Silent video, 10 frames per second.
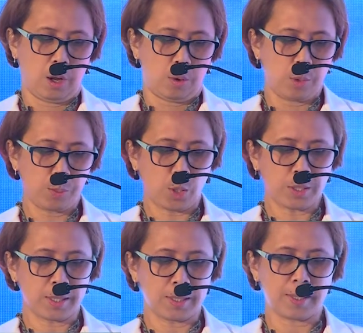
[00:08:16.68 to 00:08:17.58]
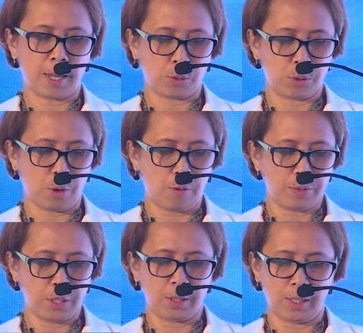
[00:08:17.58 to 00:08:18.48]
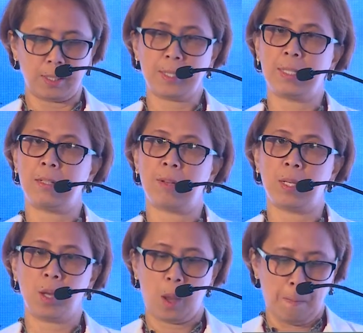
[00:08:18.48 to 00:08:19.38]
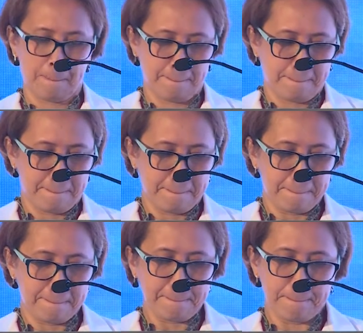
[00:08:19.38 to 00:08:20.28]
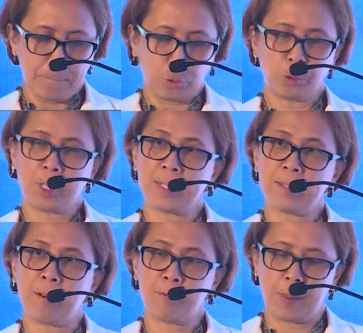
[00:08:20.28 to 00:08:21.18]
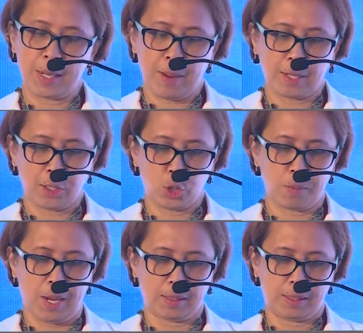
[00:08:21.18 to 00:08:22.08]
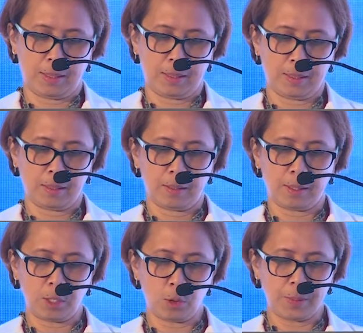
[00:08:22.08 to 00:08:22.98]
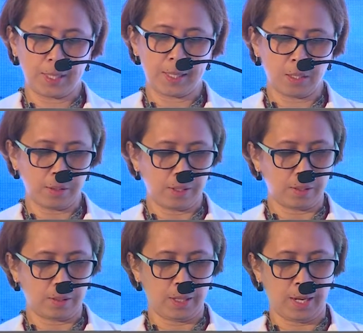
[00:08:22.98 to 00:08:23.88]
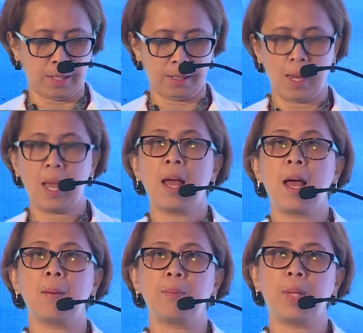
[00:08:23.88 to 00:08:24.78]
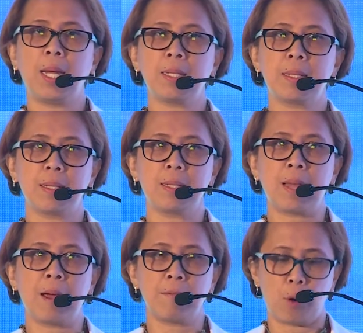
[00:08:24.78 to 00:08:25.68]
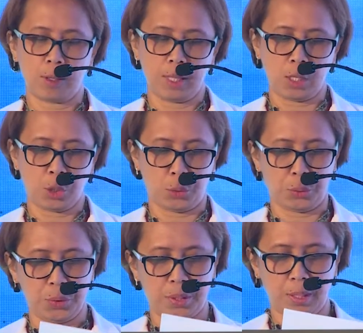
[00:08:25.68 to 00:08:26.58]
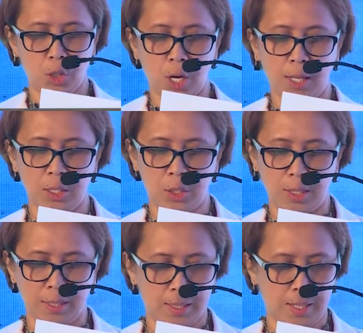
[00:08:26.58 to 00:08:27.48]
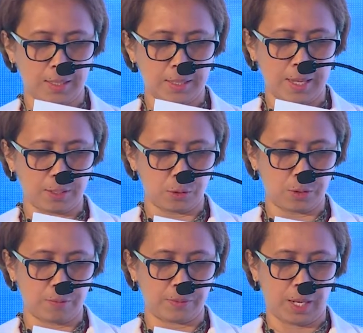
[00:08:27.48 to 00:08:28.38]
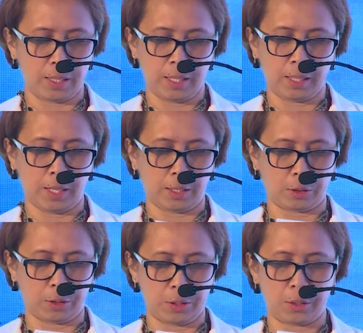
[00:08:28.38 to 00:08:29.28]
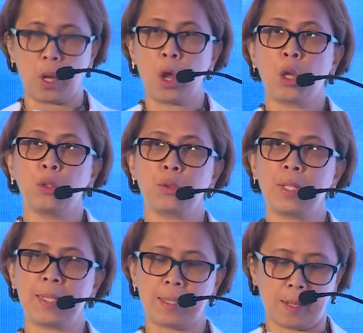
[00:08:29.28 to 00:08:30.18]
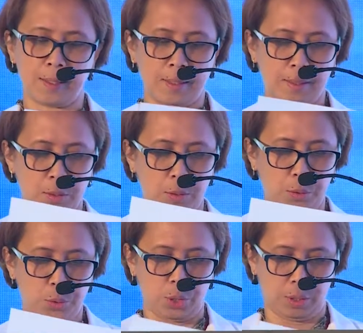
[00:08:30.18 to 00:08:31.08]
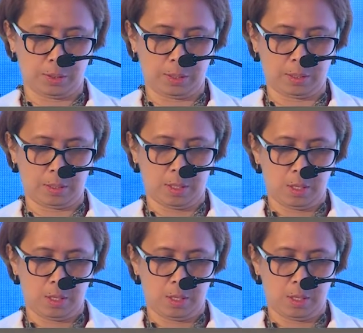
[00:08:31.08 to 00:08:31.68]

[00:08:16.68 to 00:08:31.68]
Reports and status of the unit is given to the staff by management. The UBC, on the other hand, updates the staff on the issues, challenges, and status of the indicators to discuss the solutions.